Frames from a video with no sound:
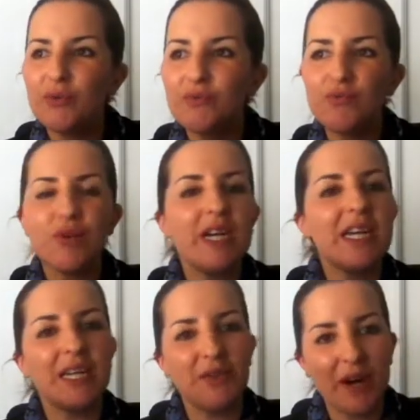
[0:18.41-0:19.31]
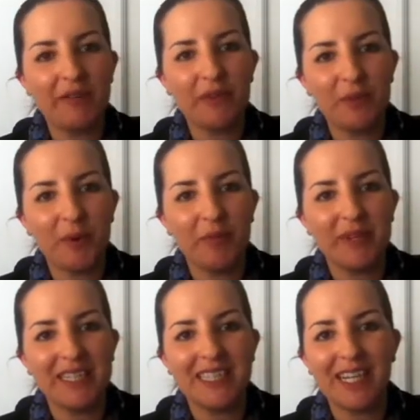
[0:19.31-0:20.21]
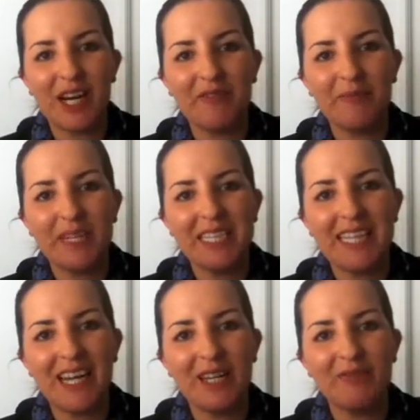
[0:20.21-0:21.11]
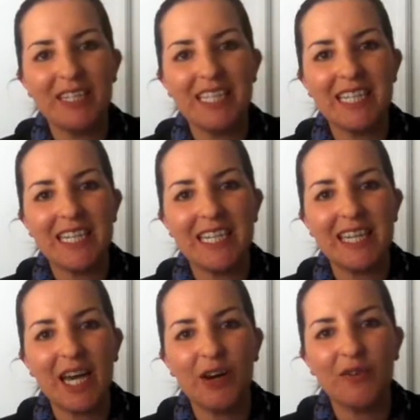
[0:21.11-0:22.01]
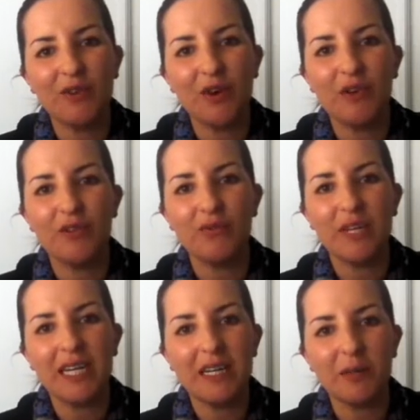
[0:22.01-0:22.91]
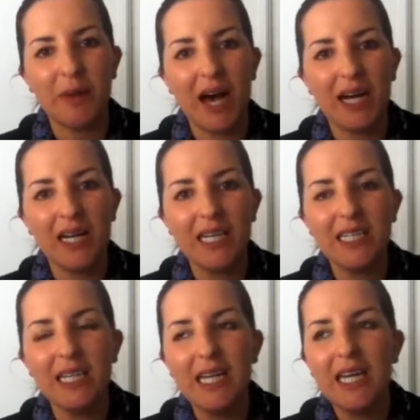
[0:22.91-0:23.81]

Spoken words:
really great for the properties that I've been selling recently in the Kelvin Grove and Reed Hill market.